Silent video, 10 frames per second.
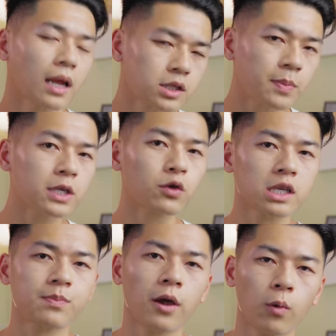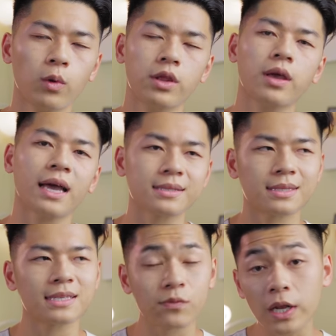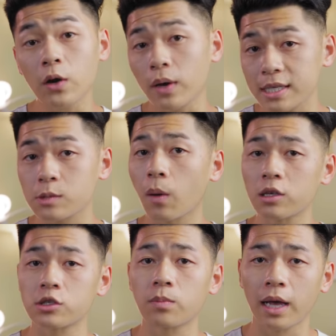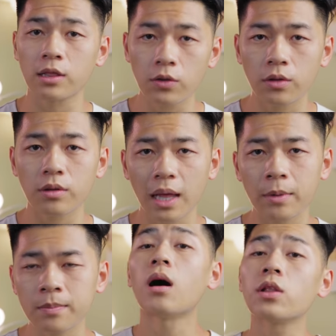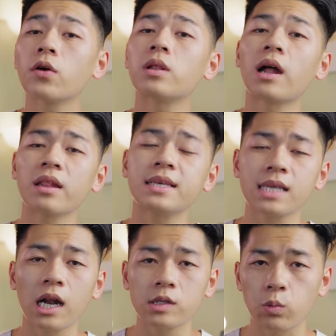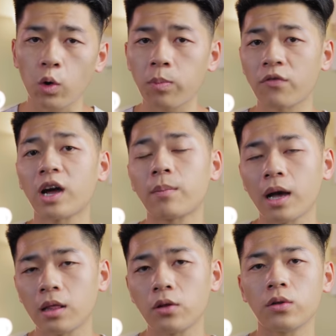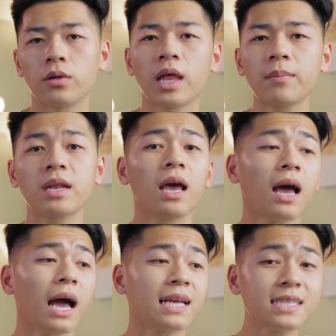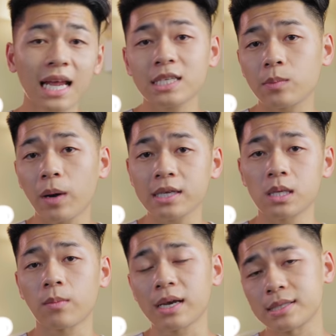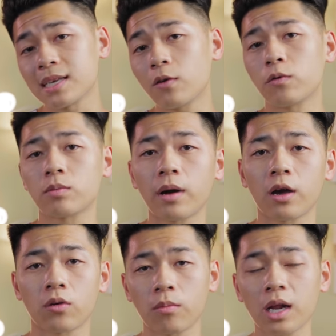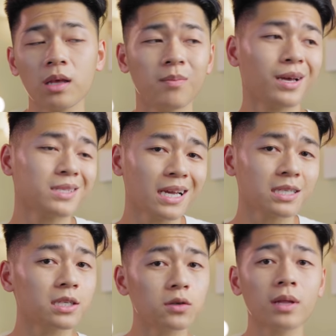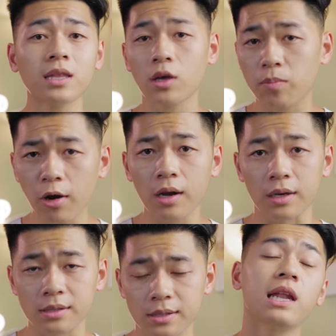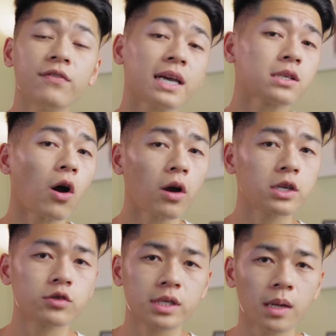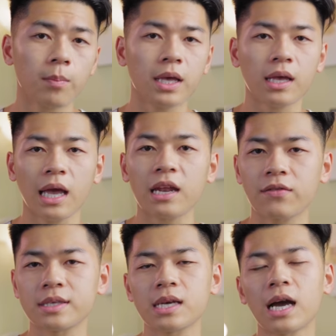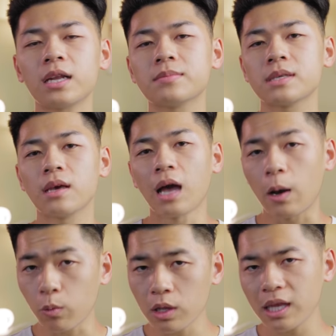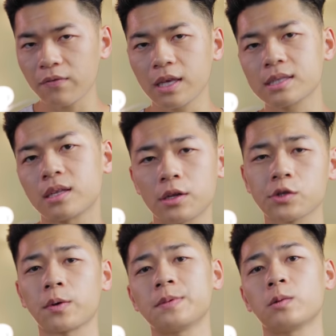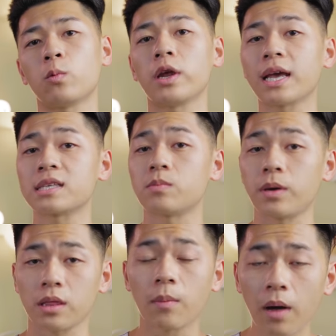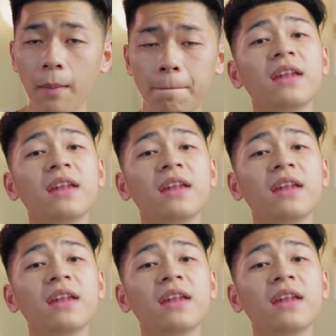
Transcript: Now, to be transparent with you guys, this video is sponsored by Lululemon. Although a lot of these items were provided by Lululemon, I did actually buy some myself with my own money because I actually do like their products. And if you guys are interested in picking any of these items, I will leave links in the description where you guys can pick them up.